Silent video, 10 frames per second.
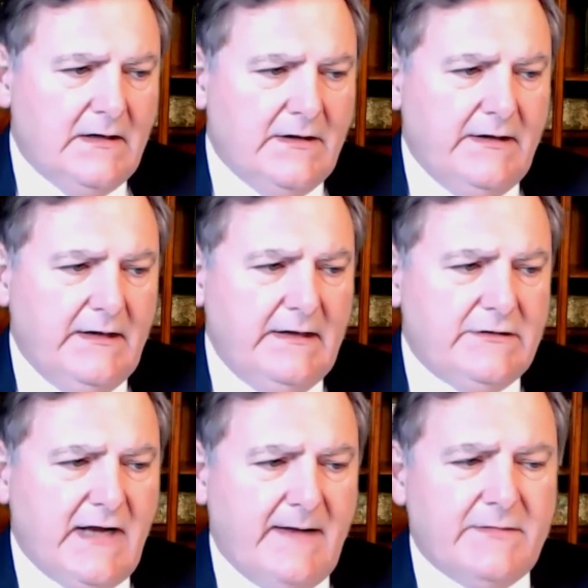The
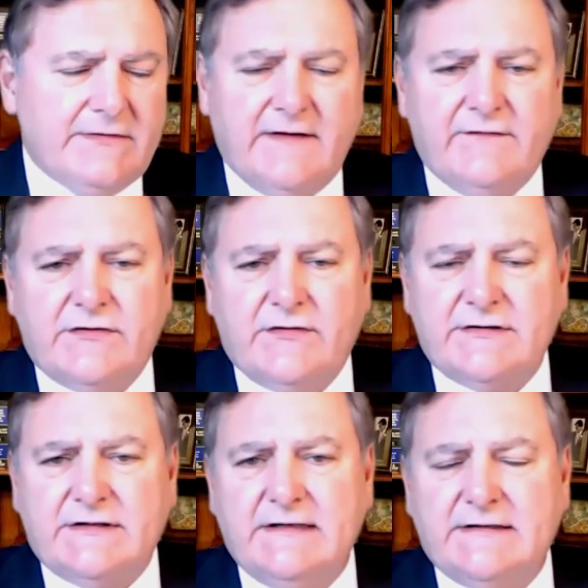Chapter 7
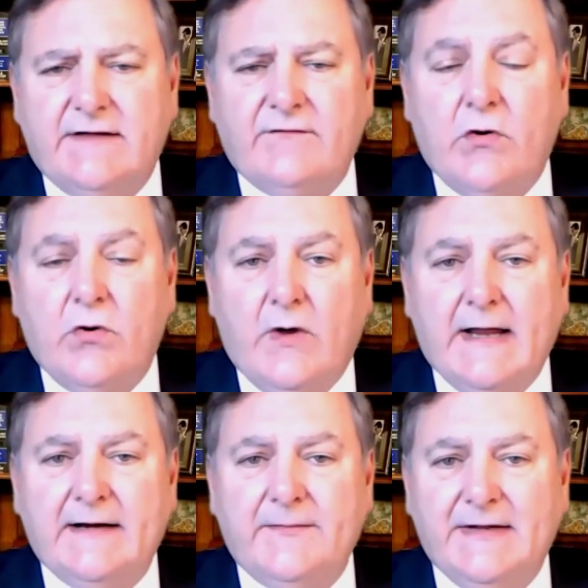trustees have
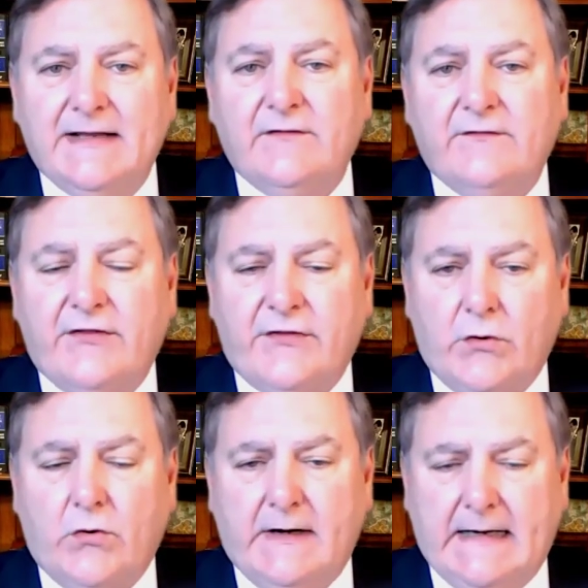quite a bit of
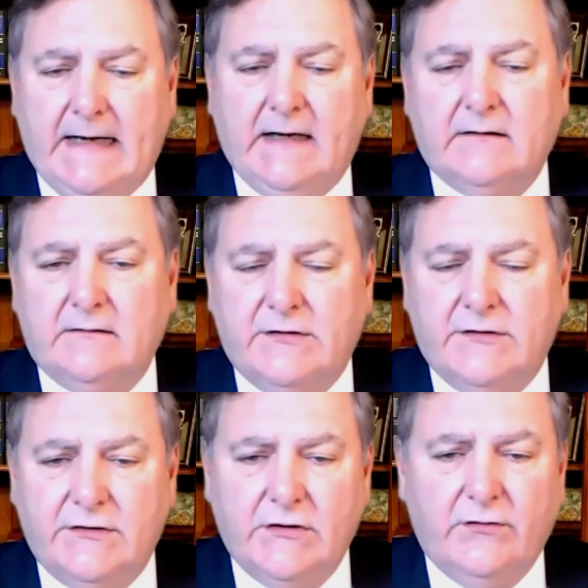authority to
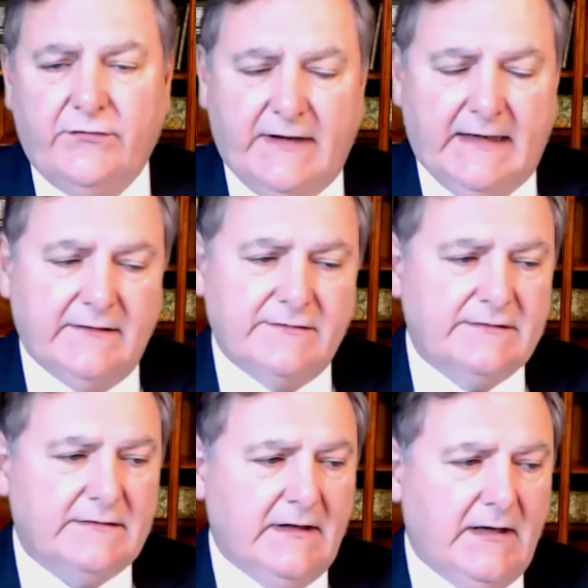do
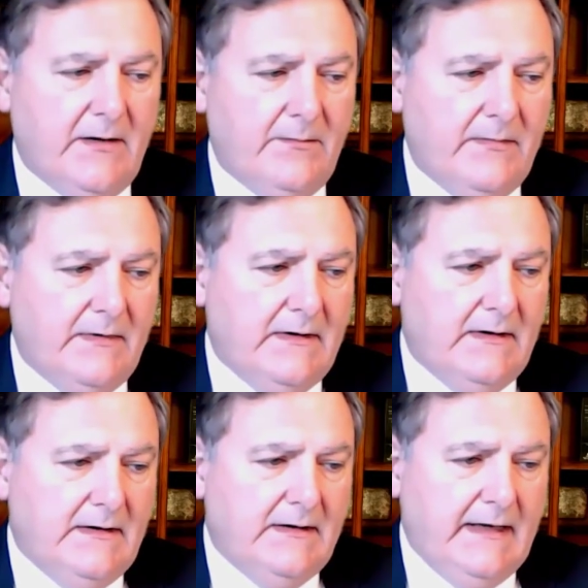things.
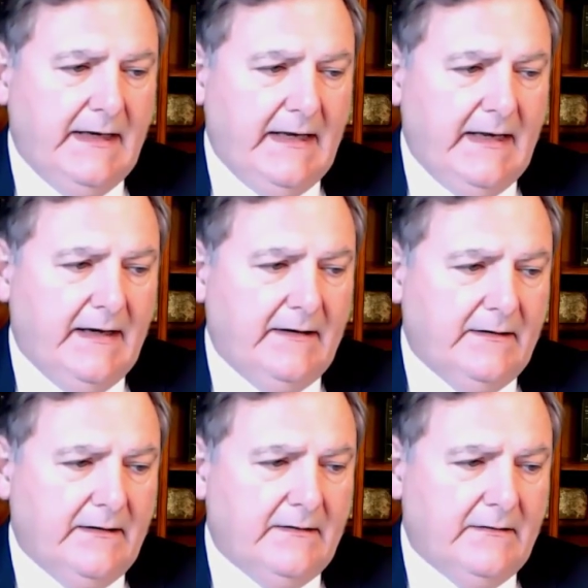And
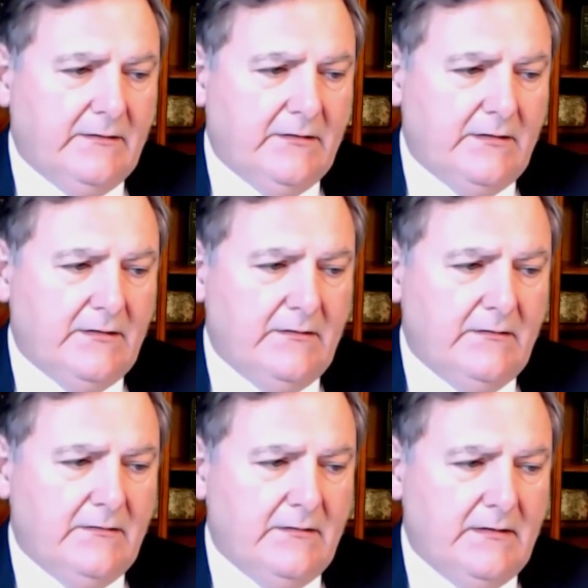
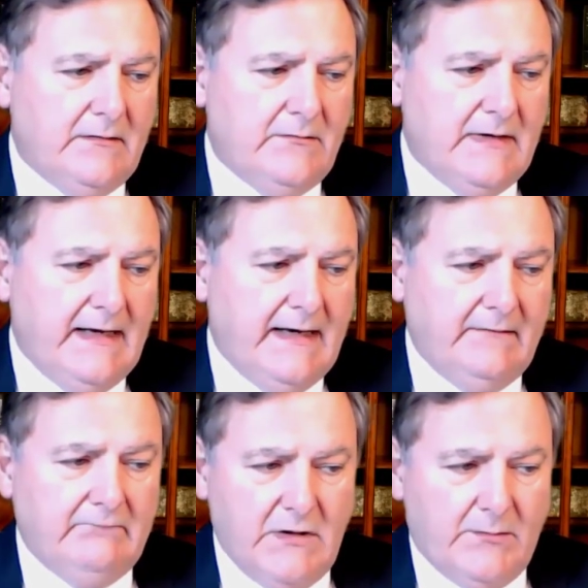
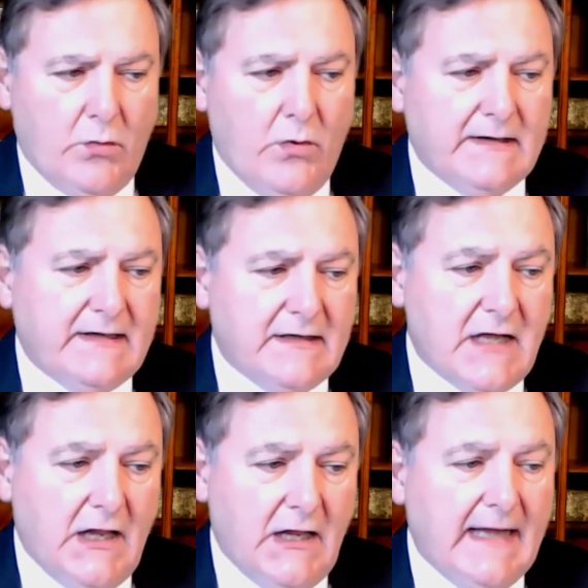they, number one, can
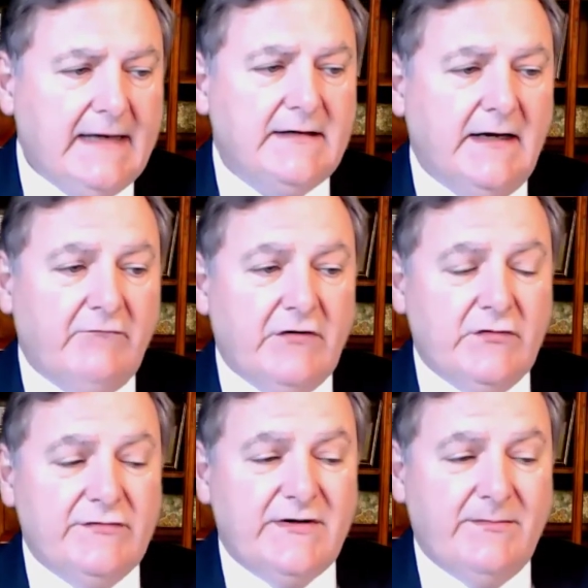collect and
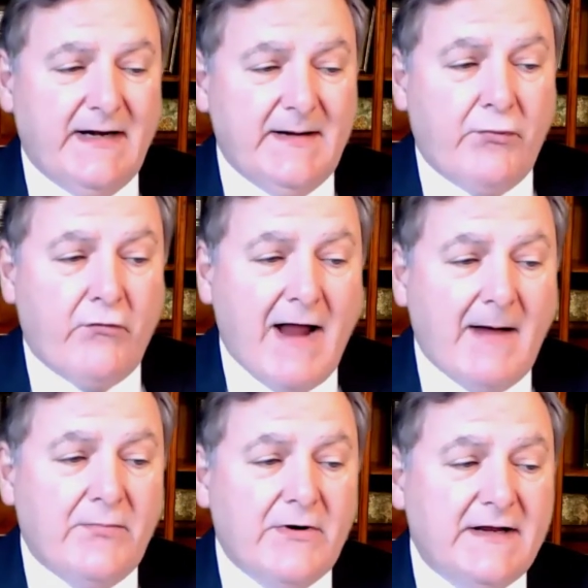reduce to money
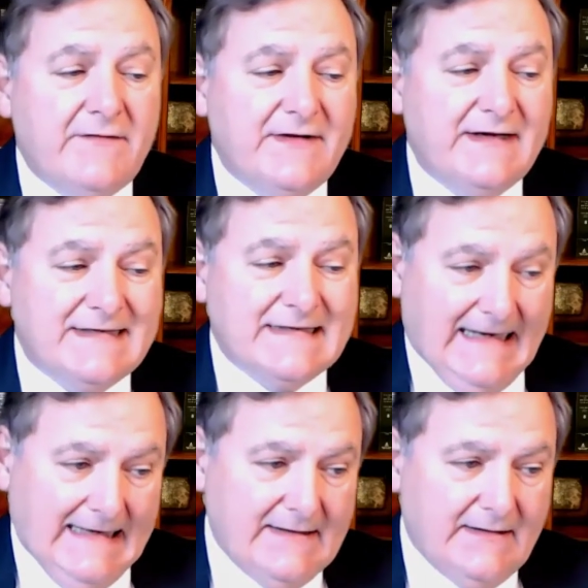property of the
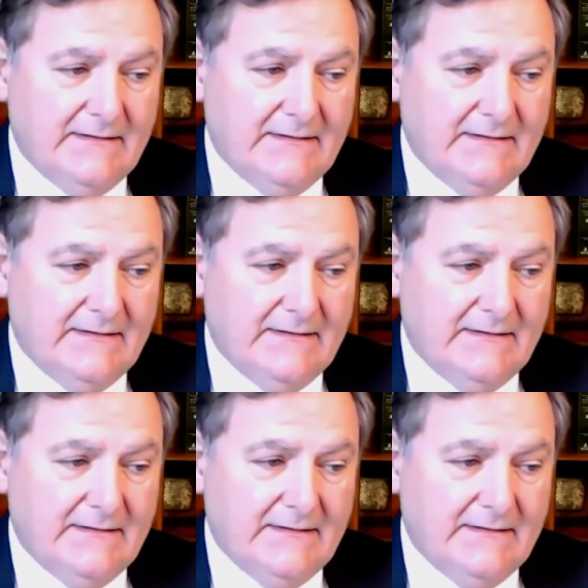estate